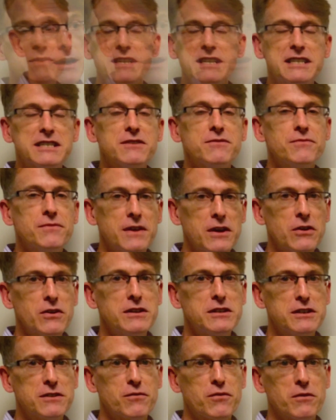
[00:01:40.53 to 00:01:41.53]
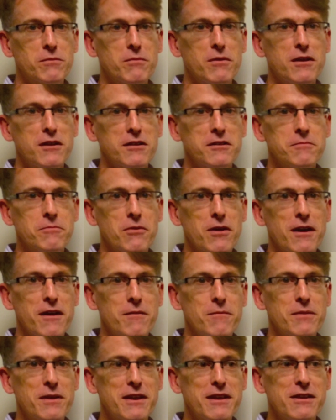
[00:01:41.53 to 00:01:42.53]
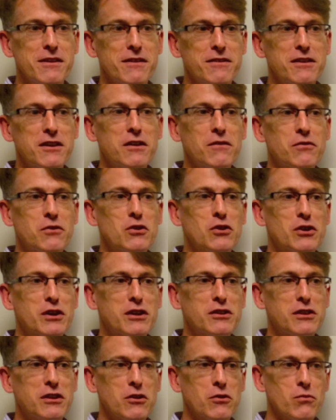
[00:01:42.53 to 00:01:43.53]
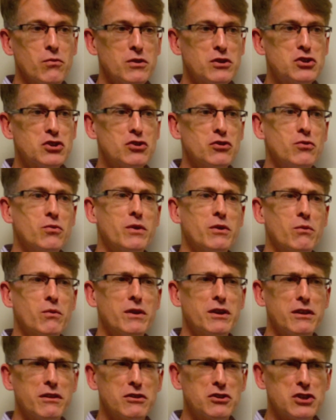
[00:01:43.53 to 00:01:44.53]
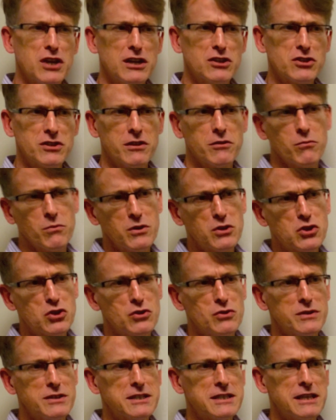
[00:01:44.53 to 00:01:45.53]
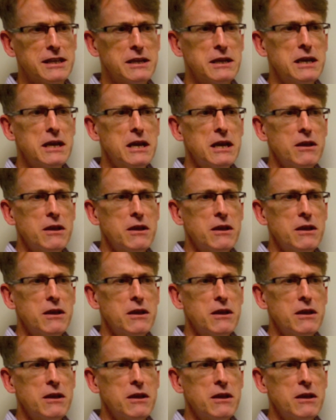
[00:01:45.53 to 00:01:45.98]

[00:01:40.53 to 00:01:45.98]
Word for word: It's a very different Molly Brown, but I think if you look at the original, one of the challenges of the original is that